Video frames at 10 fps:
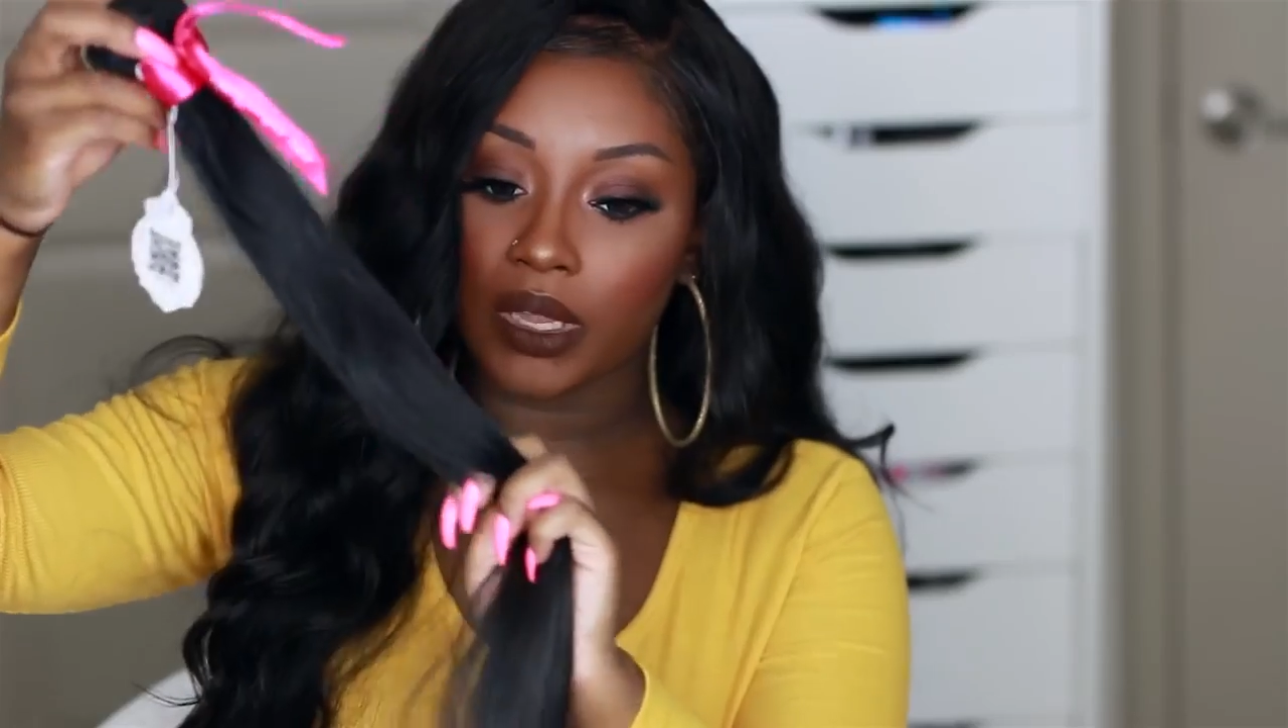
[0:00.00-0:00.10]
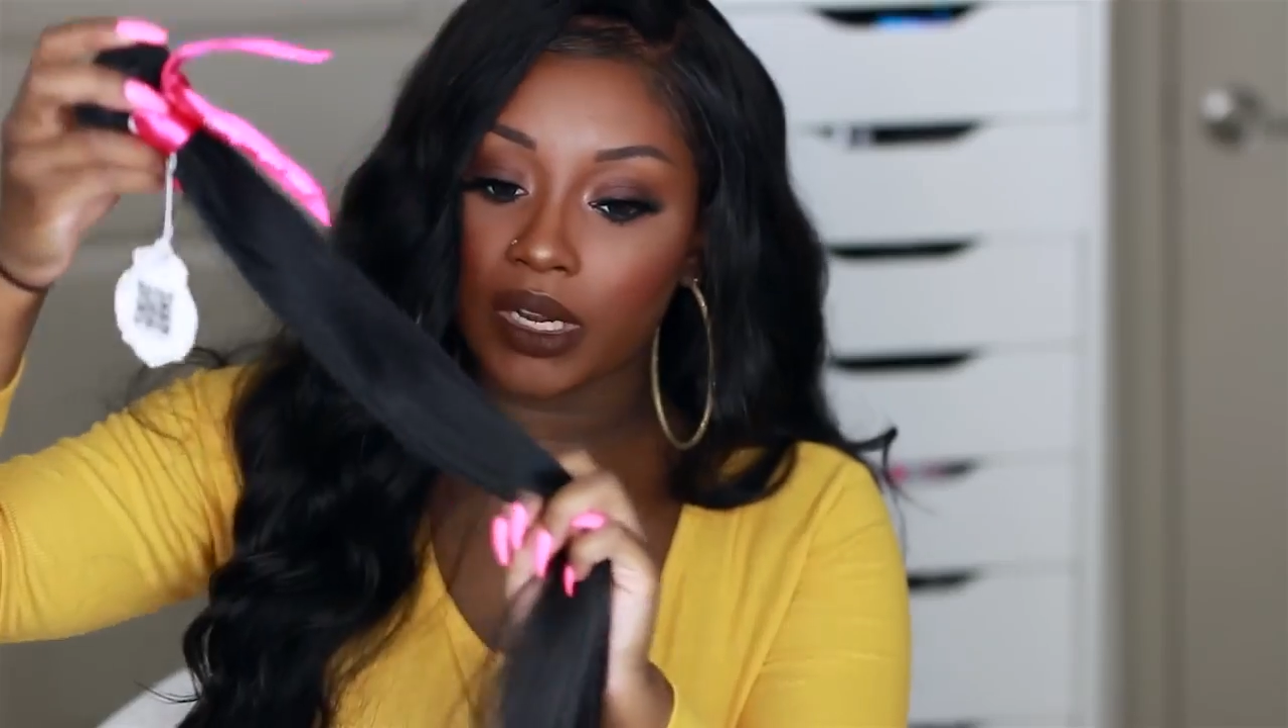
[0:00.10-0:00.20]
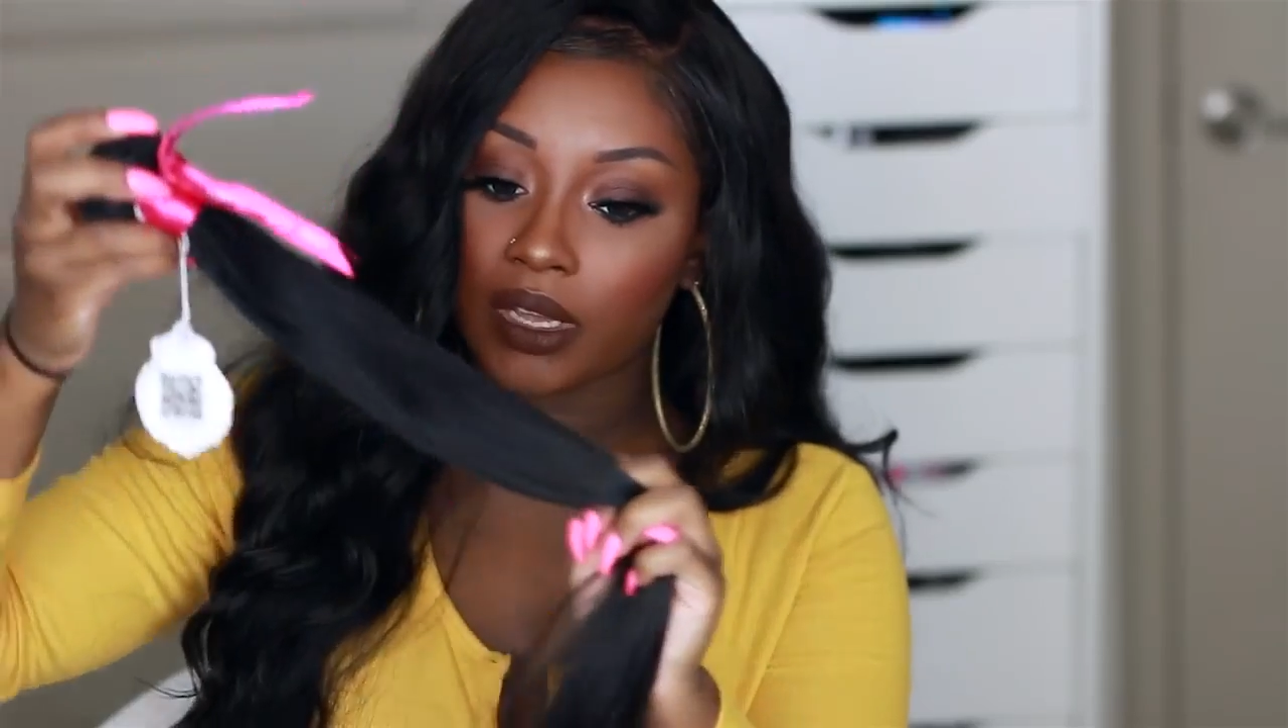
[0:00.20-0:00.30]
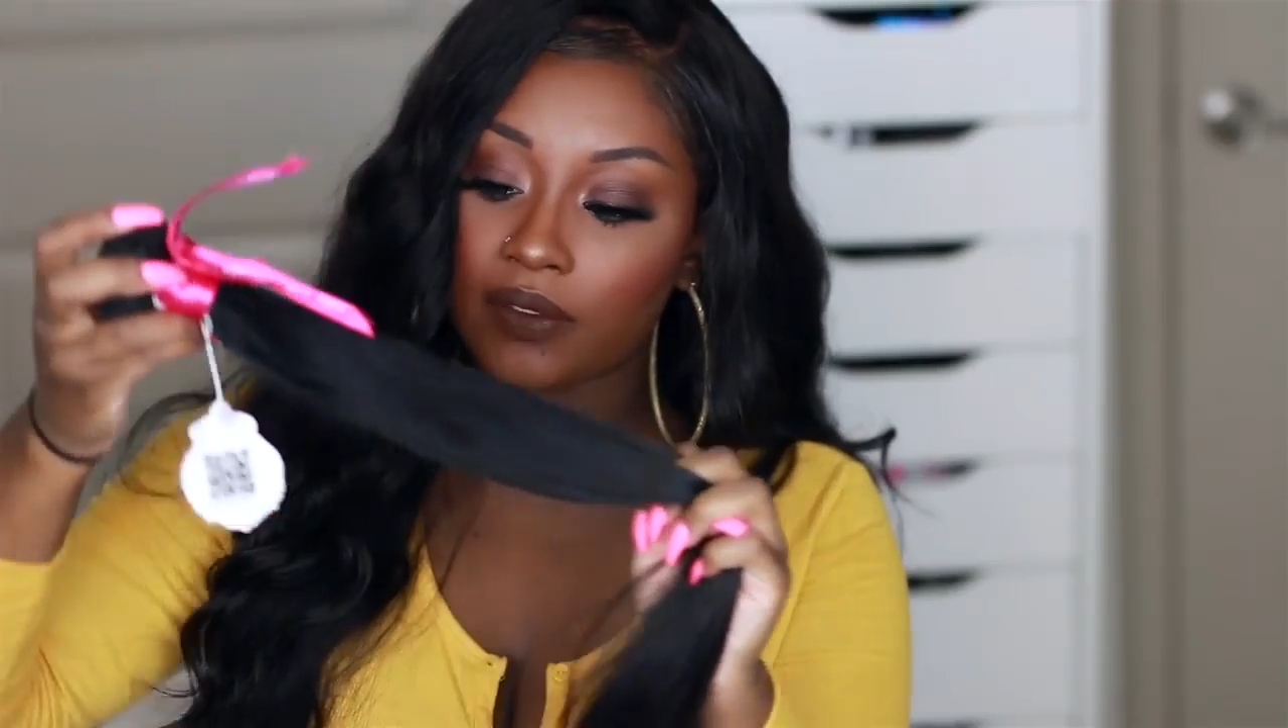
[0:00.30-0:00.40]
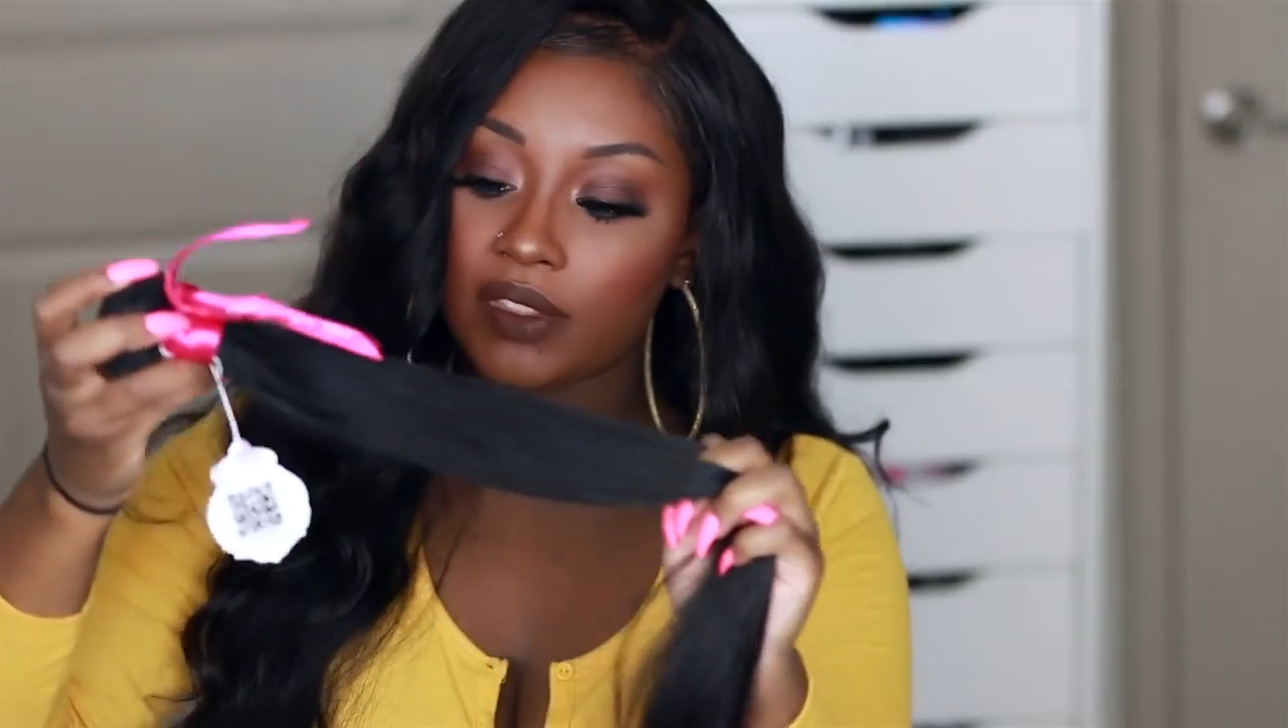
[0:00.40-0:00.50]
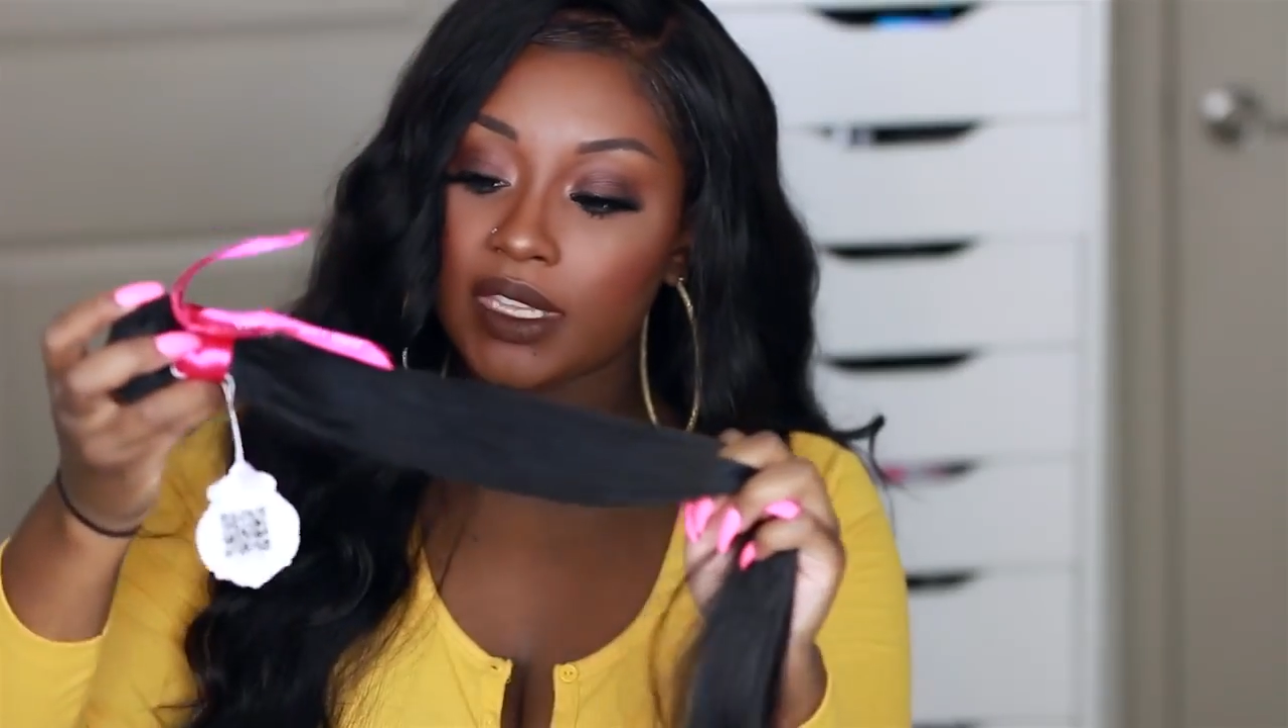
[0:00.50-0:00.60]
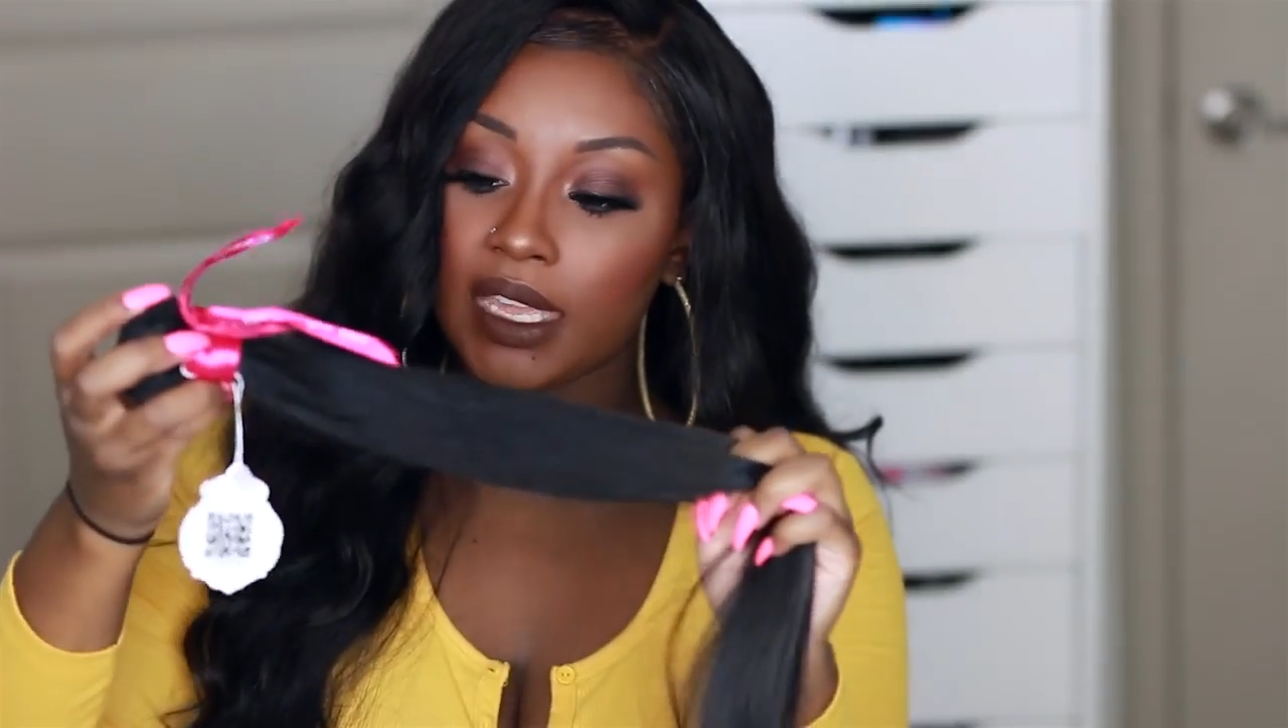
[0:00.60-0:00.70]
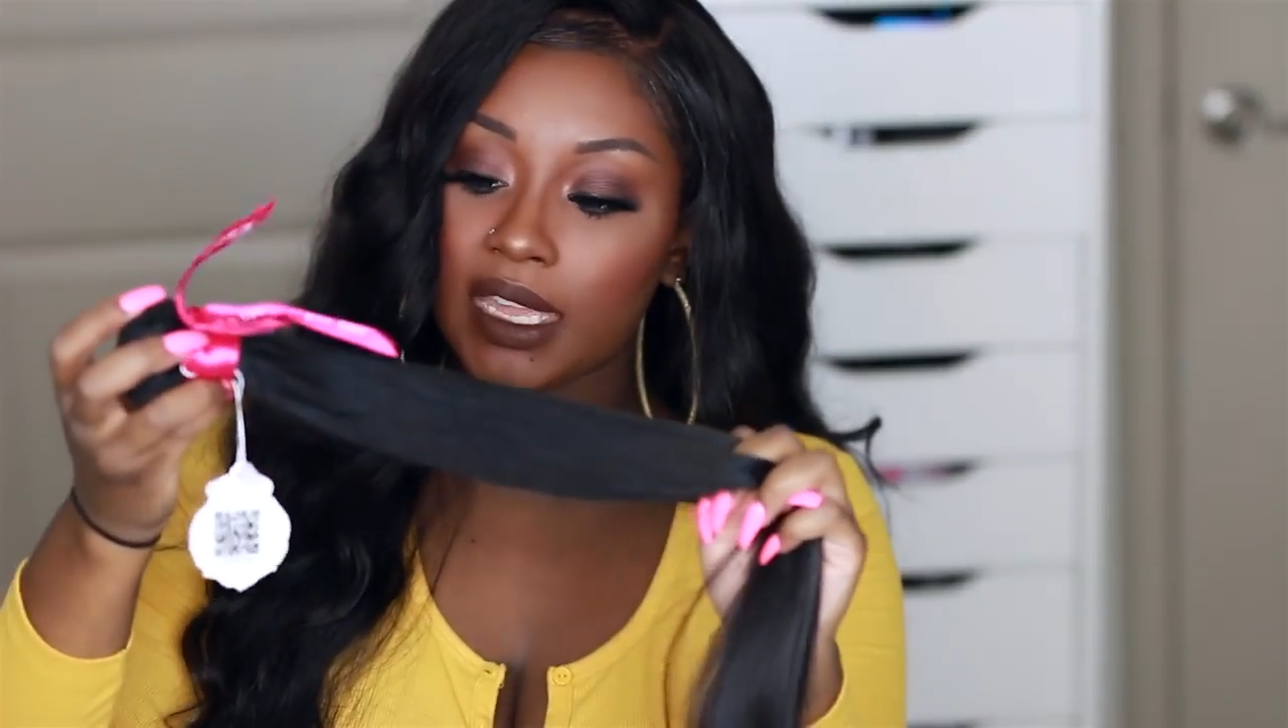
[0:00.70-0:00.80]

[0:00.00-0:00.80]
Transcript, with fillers: one of the